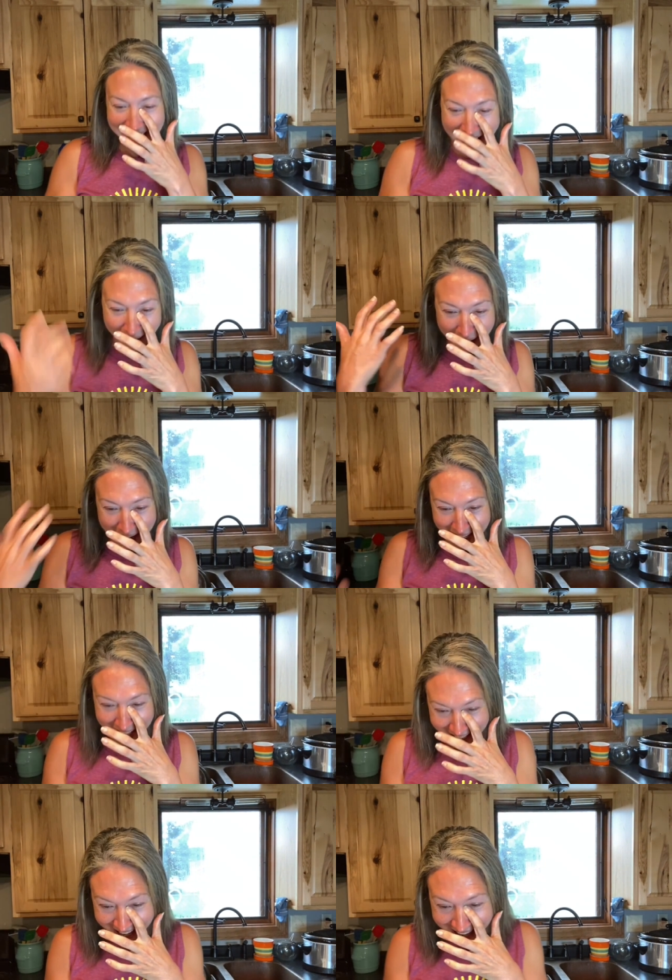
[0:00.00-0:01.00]
Now I
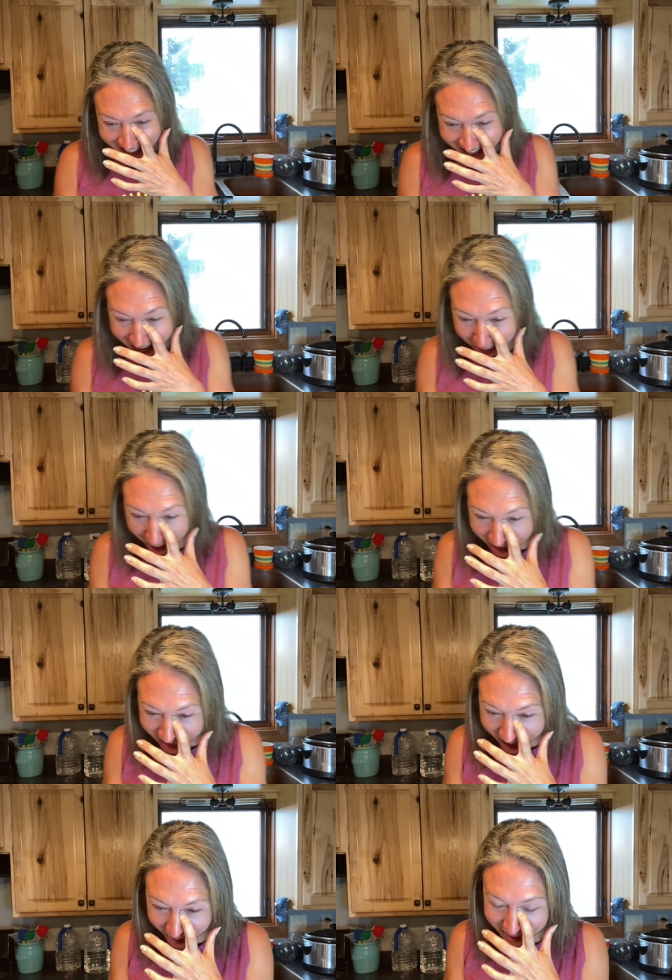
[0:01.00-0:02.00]
now I
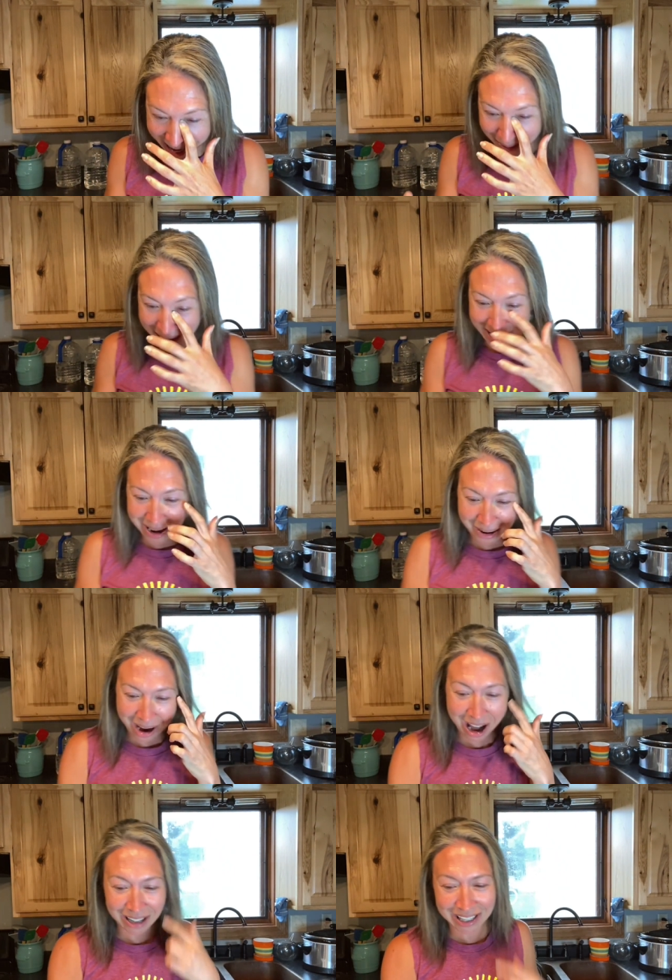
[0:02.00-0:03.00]
know. Now I know.
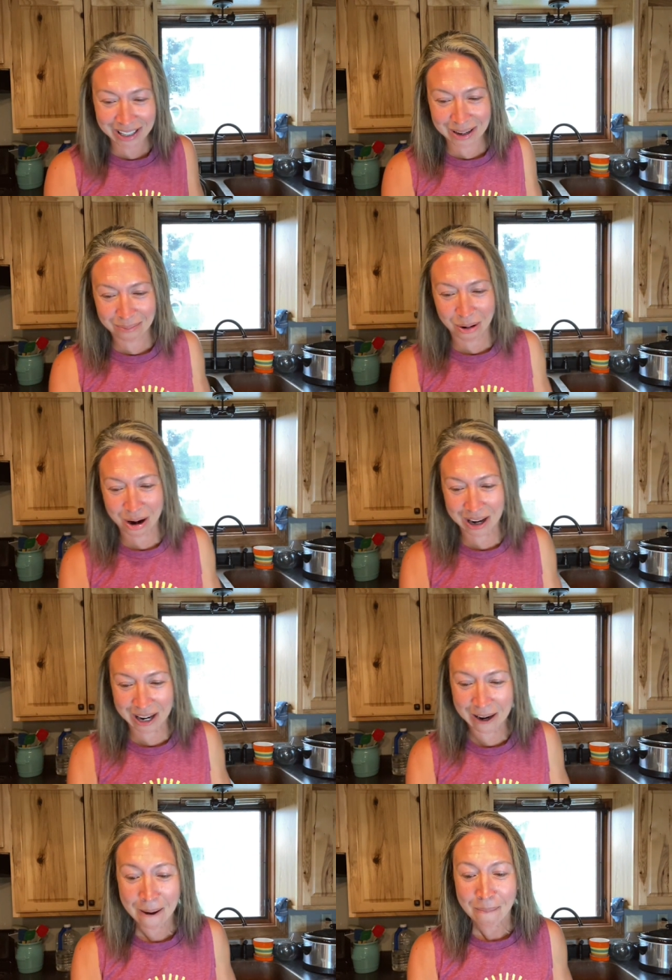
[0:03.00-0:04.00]
Holly, good
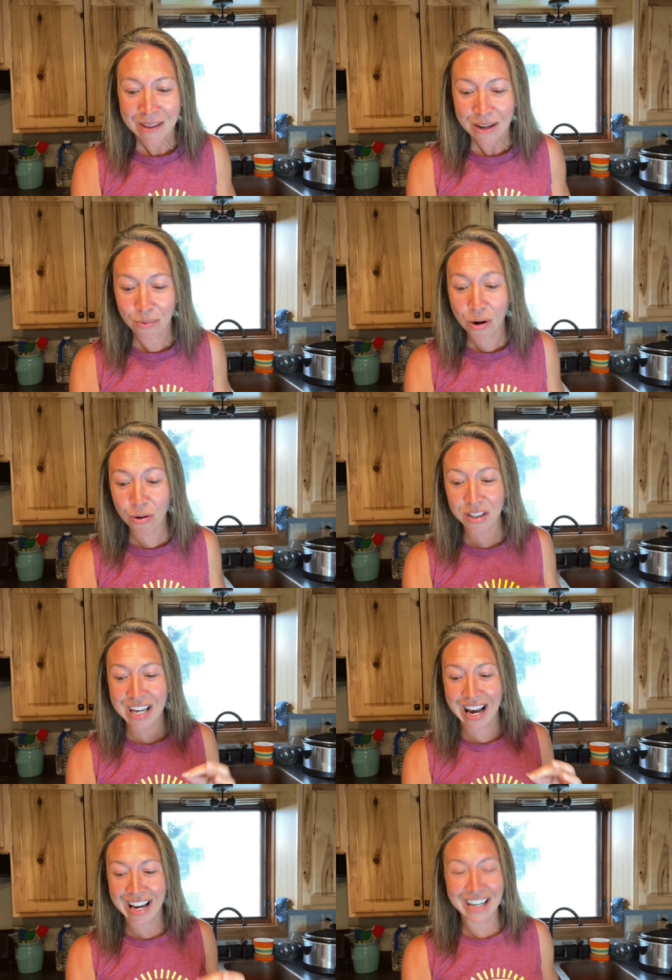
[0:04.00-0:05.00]
morning. Ruth,
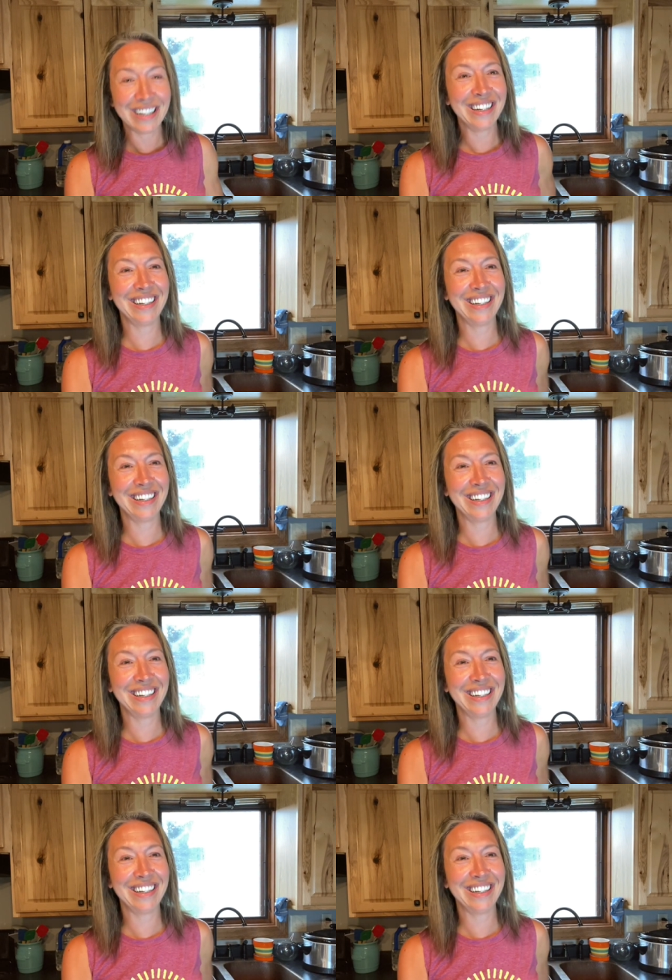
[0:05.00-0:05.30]
can't.